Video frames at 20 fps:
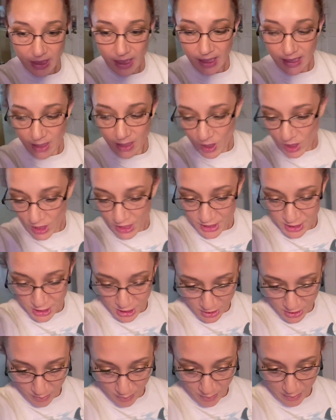I got
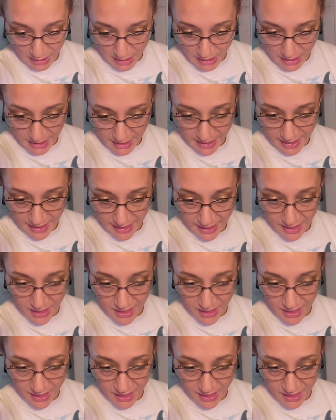my